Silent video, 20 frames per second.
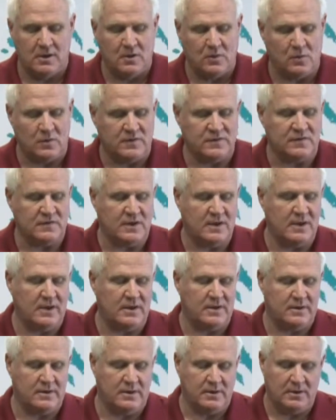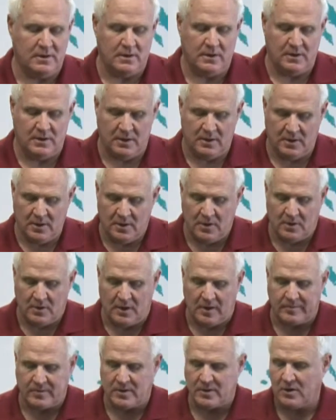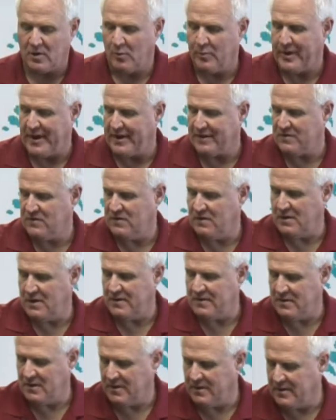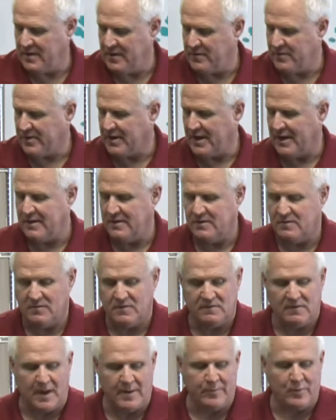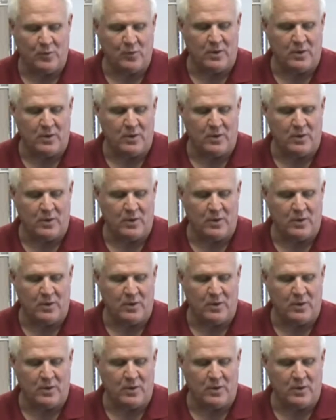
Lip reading: Once again, I'm going to go back to another type of